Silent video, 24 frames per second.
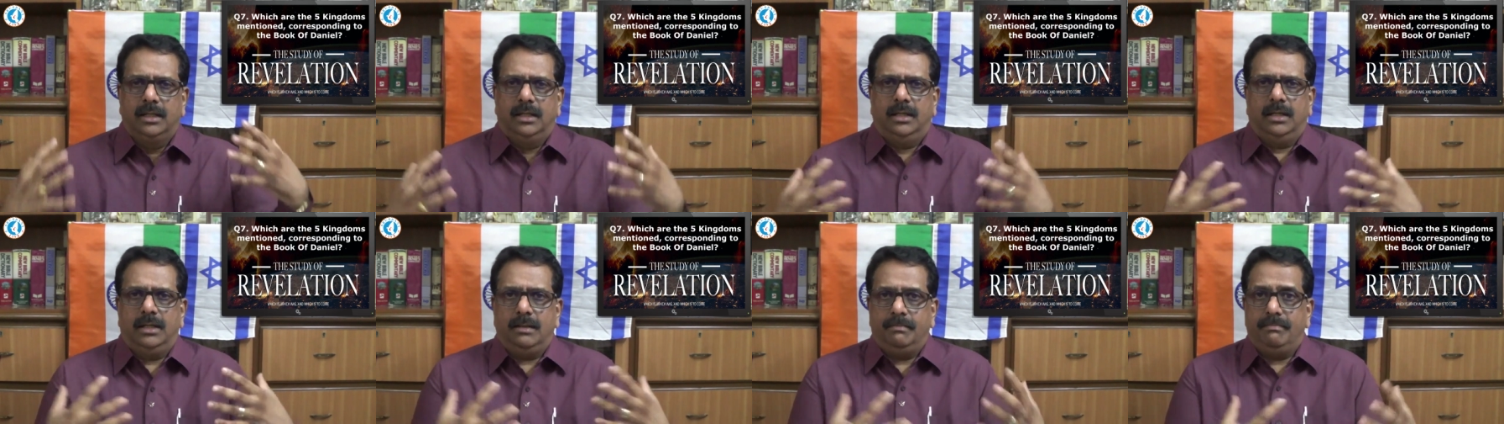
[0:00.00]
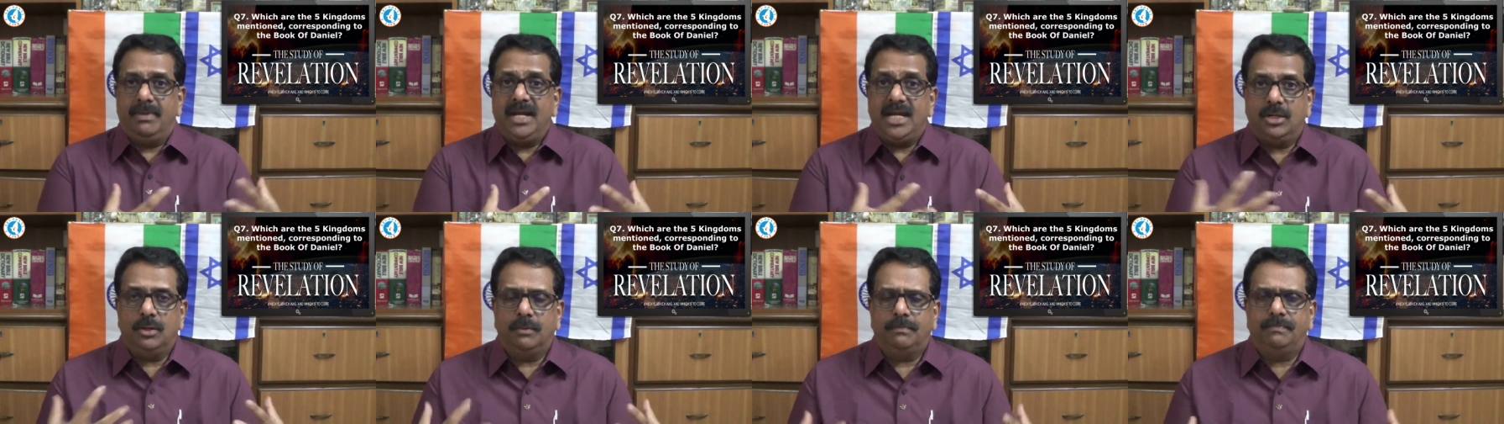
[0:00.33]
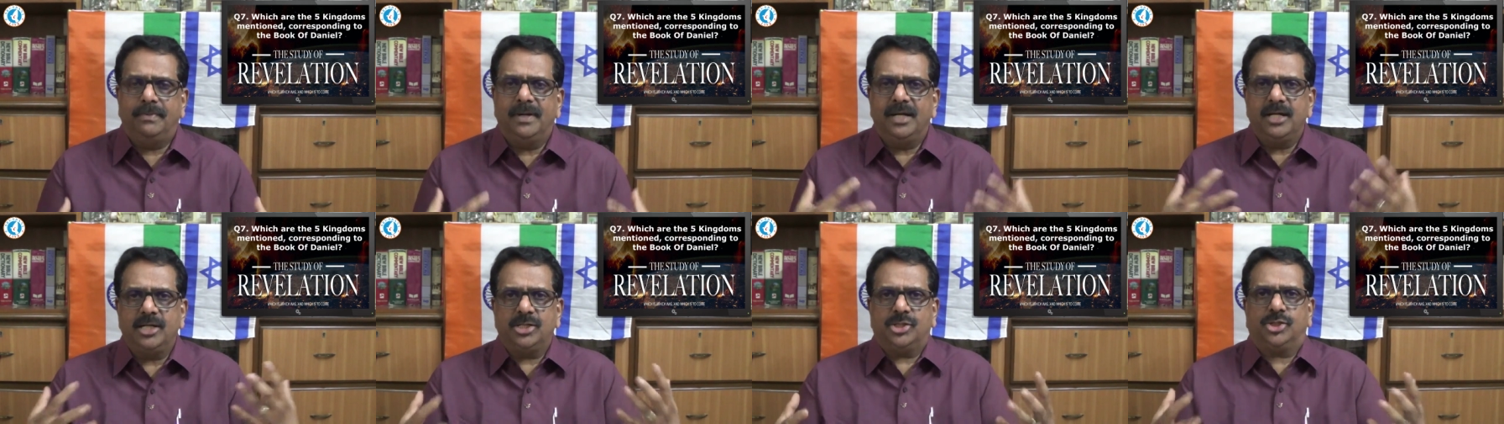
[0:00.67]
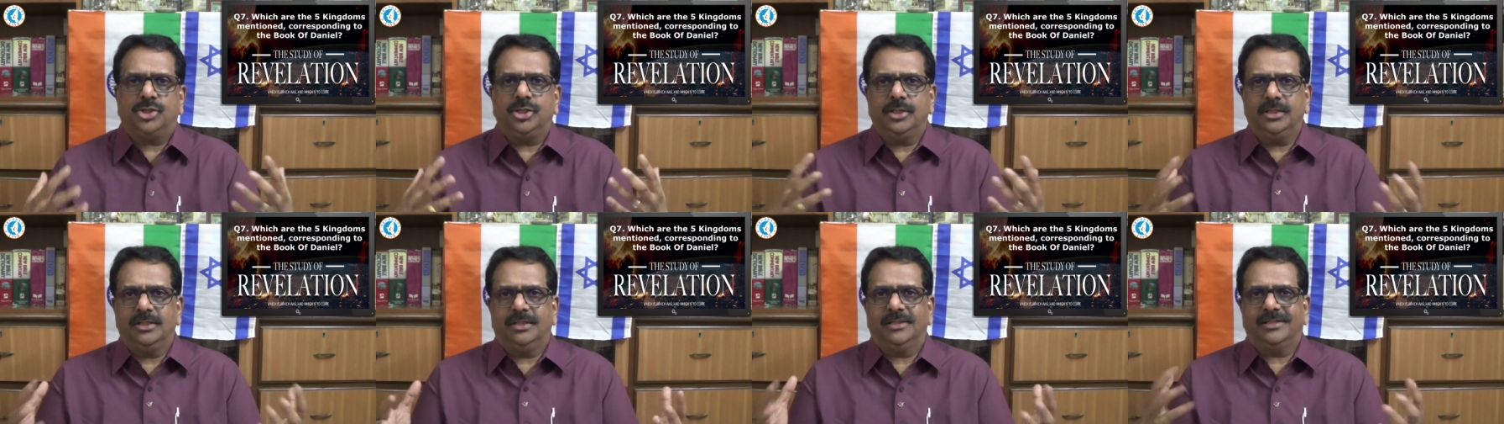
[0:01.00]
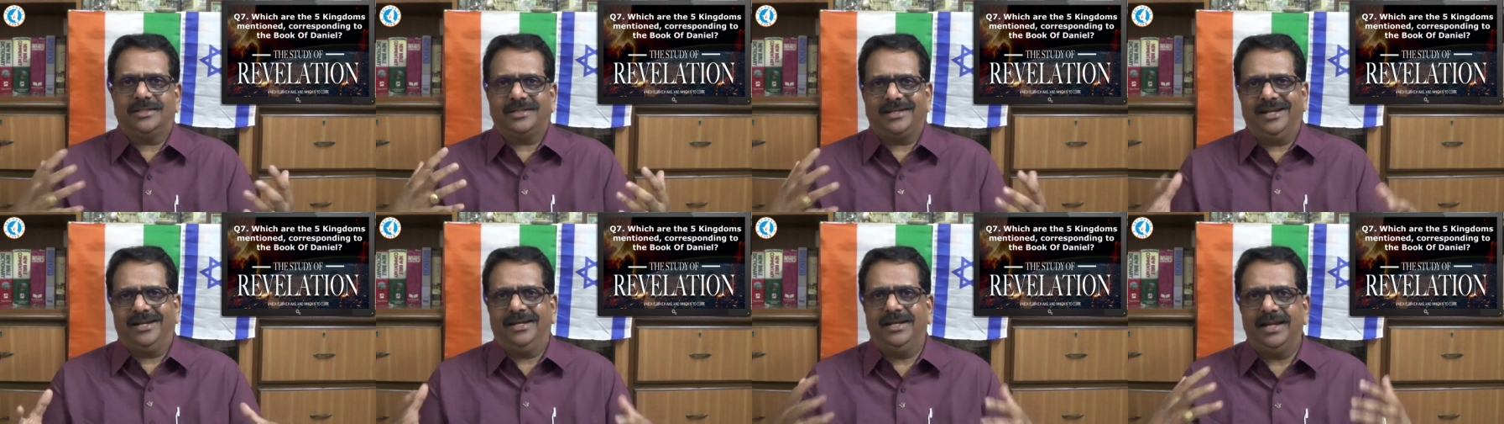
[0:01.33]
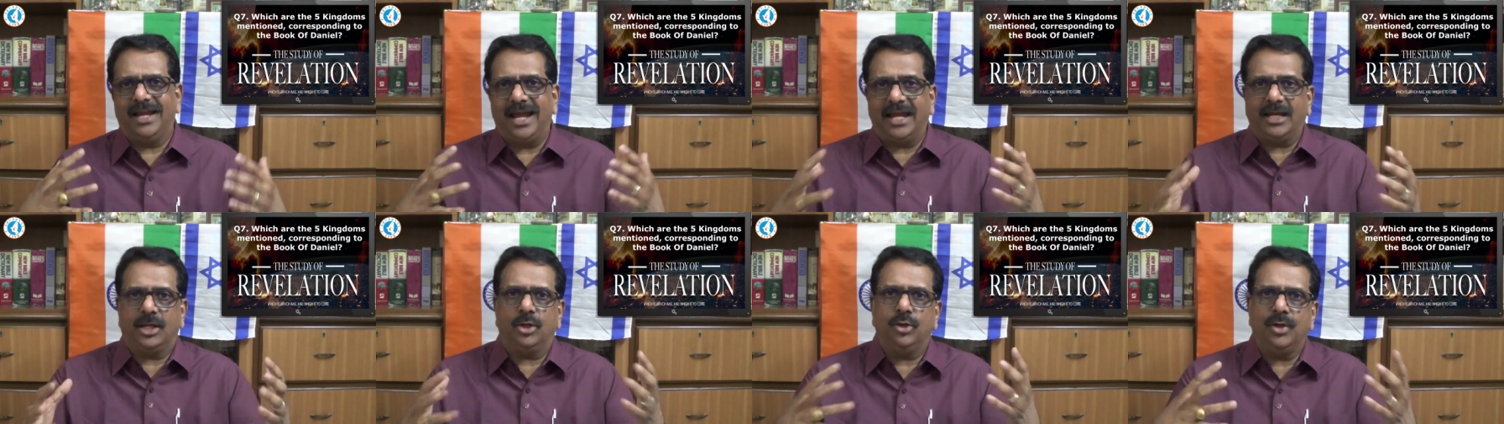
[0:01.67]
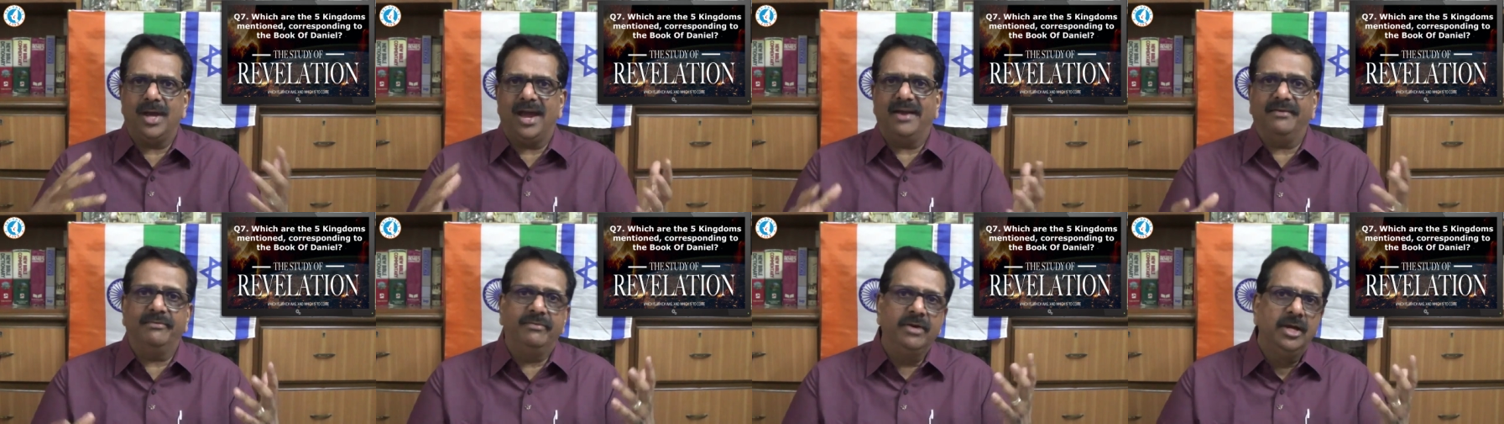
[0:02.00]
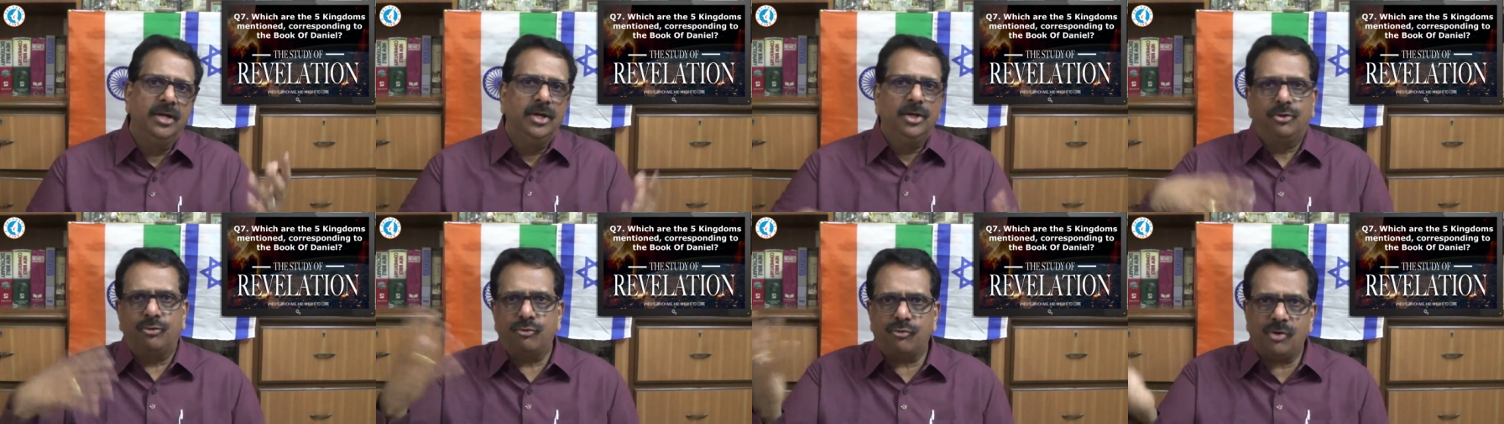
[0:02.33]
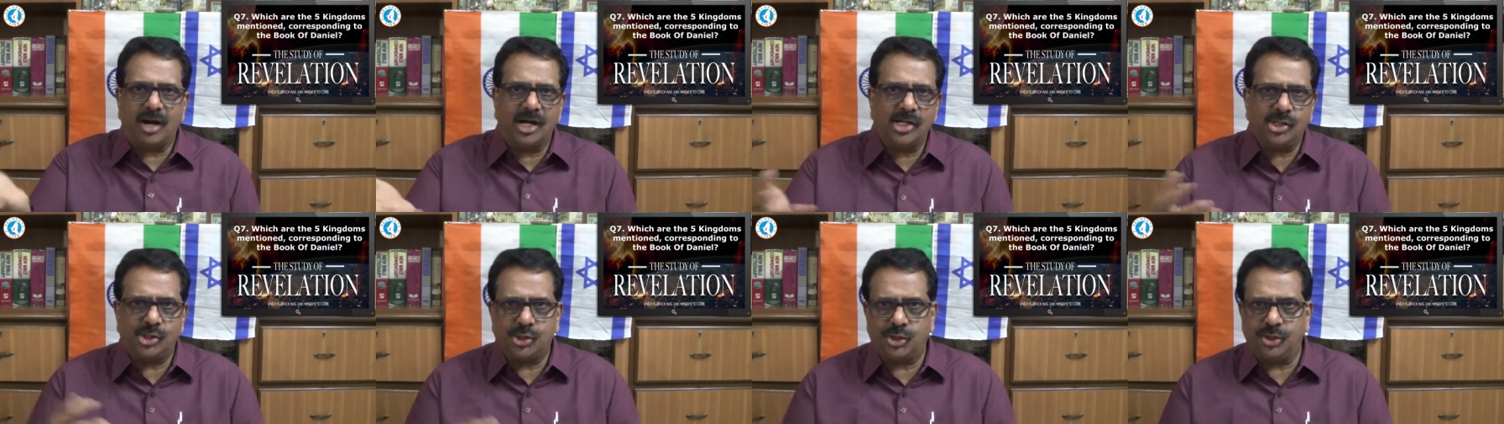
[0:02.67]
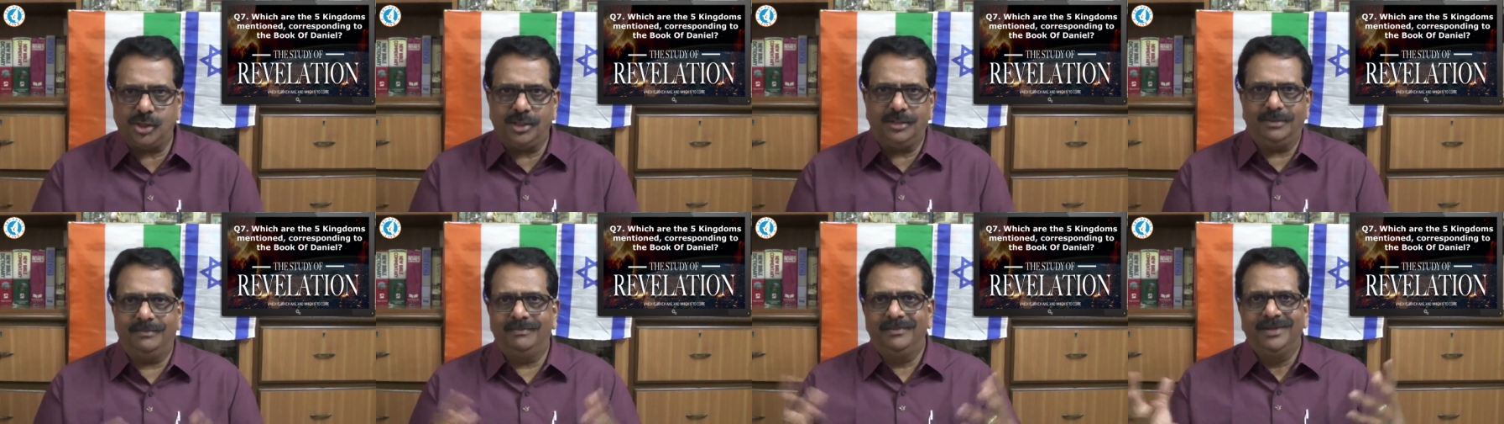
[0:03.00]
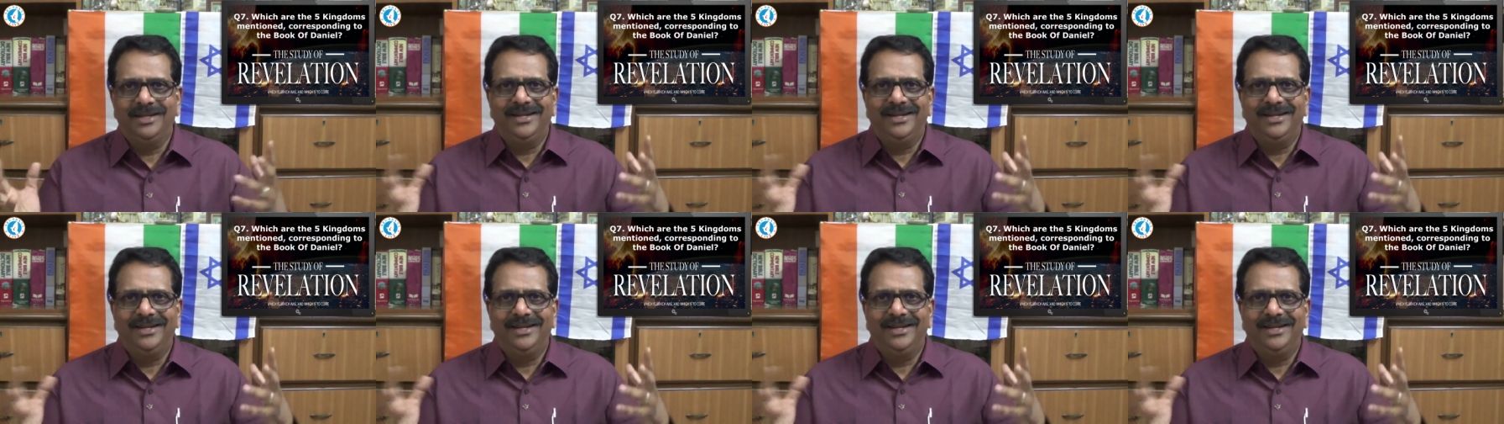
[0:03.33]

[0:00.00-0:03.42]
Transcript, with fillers: uh, Medo-Persians, and like you have Russia